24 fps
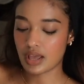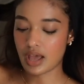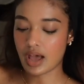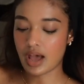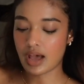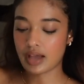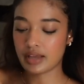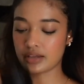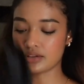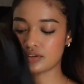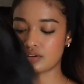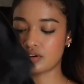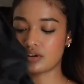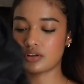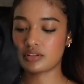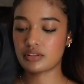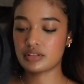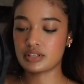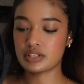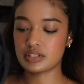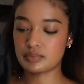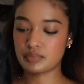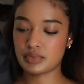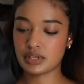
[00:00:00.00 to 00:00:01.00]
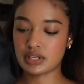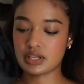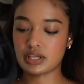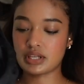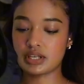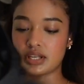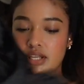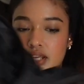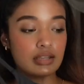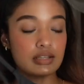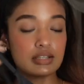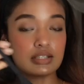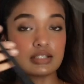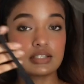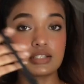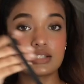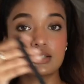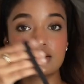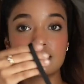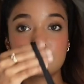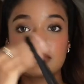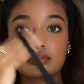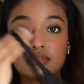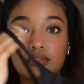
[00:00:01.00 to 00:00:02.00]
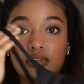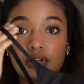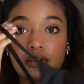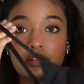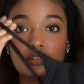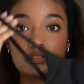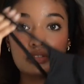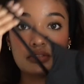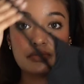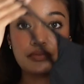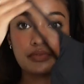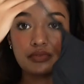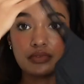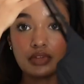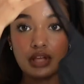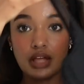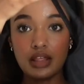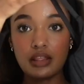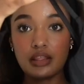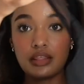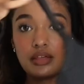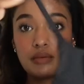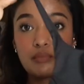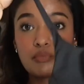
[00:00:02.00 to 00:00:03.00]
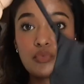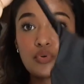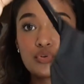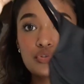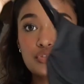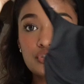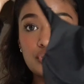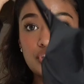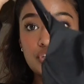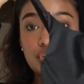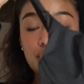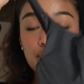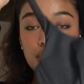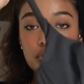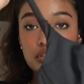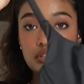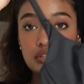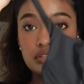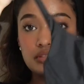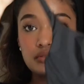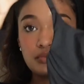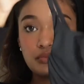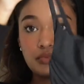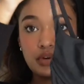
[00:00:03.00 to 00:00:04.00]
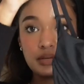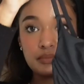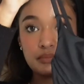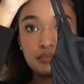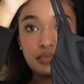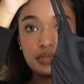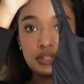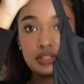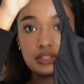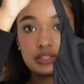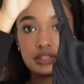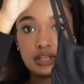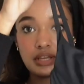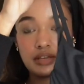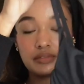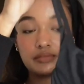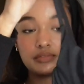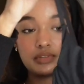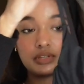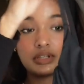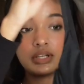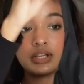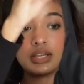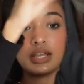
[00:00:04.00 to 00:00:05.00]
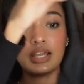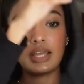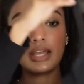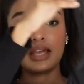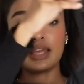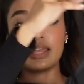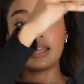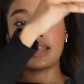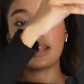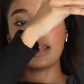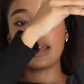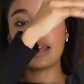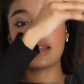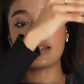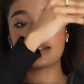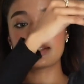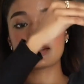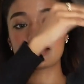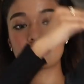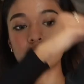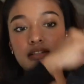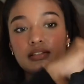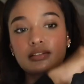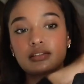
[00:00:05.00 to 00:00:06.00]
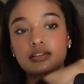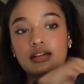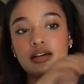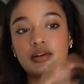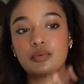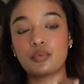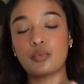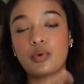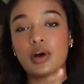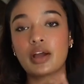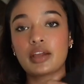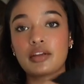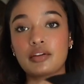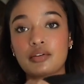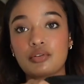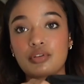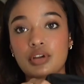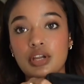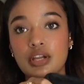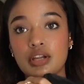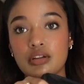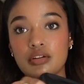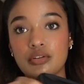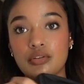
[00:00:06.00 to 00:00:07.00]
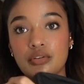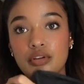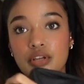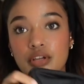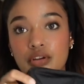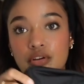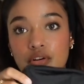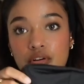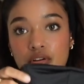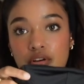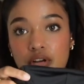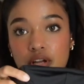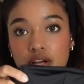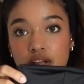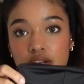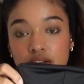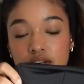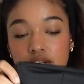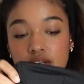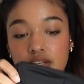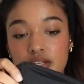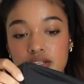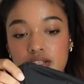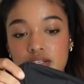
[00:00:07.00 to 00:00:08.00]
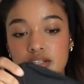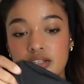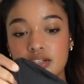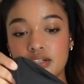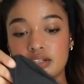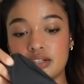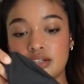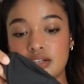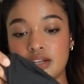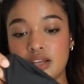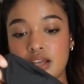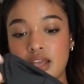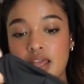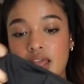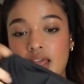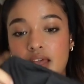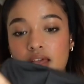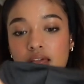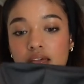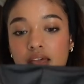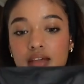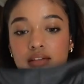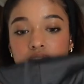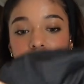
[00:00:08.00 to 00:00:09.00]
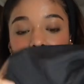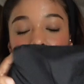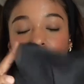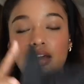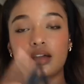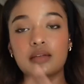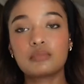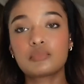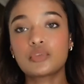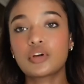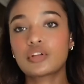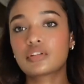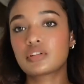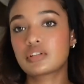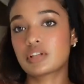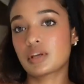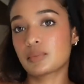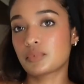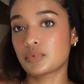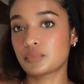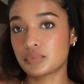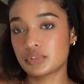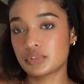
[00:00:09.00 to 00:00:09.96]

next up, if I'm not mistaken, and it's the most cutest one piece ever. It has a wiring